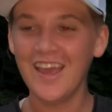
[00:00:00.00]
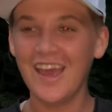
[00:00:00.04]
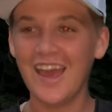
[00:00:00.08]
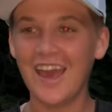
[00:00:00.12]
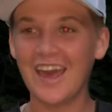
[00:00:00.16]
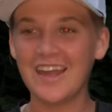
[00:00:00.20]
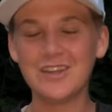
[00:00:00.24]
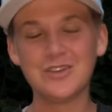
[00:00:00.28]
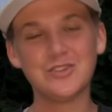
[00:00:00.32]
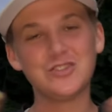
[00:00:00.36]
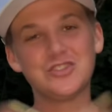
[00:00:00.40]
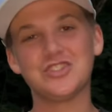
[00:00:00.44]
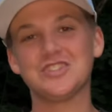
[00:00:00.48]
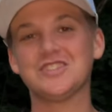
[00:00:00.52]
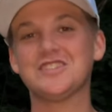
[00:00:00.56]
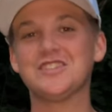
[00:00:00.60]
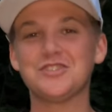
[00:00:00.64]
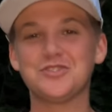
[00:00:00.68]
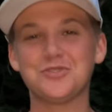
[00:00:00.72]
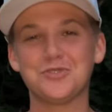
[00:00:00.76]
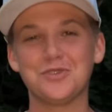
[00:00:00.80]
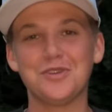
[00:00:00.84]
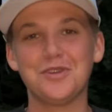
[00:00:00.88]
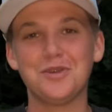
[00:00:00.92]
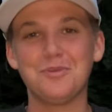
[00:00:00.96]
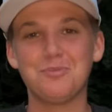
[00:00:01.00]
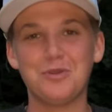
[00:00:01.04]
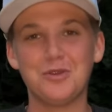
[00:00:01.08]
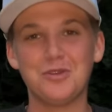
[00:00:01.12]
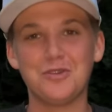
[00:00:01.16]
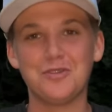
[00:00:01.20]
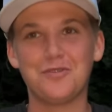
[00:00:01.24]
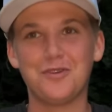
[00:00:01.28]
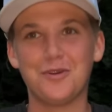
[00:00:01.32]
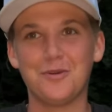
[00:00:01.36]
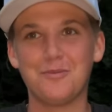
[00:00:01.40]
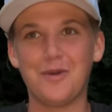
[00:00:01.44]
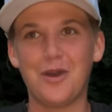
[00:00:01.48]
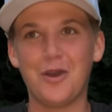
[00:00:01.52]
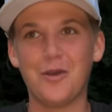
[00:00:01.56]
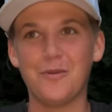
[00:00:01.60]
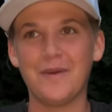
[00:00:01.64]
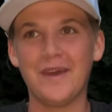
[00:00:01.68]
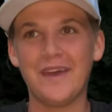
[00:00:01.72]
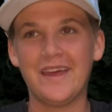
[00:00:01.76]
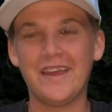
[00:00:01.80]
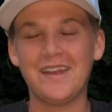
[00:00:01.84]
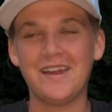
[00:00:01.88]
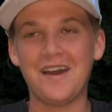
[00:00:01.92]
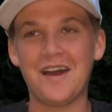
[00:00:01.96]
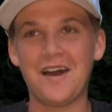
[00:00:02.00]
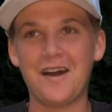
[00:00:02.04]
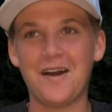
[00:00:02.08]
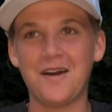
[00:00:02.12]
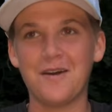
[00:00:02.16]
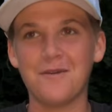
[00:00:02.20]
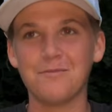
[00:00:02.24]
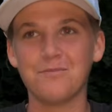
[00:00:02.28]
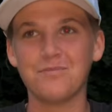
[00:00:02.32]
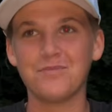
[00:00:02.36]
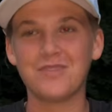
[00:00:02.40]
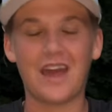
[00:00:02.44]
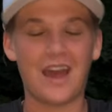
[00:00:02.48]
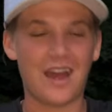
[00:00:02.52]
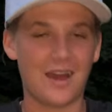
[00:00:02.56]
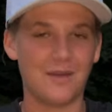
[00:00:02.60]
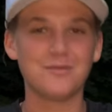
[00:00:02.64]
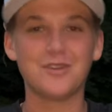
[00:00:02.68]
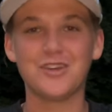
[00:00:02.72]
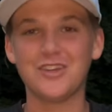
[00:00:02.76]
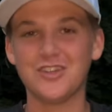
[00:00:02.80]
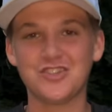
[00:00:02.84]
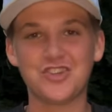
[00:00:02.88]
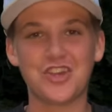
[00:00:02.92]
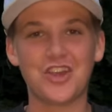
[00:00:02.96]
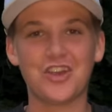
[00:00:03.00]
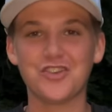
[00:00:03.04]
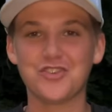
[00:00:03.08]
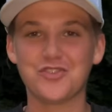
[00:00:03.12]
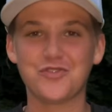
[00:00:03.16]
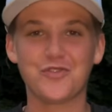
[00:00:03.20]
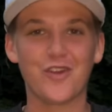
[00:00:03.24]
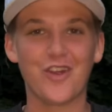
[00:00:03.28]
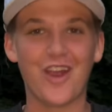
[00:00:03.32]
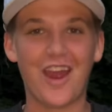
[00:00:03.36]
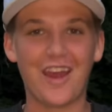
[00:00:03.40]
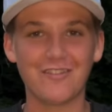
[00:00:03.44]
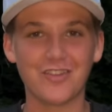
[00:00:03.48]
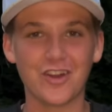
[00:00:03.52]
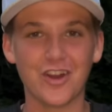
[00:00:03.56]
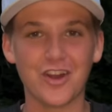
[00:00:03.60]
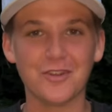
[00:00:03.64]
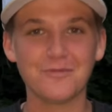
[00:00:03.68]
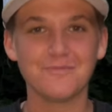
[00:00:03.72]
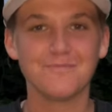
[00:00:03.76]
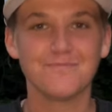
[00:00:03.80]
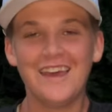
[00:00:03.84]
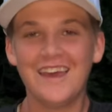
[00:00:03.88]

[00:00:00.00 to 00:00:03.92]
And it was just this really beautiful moment um, that I'm gonna cherish forever.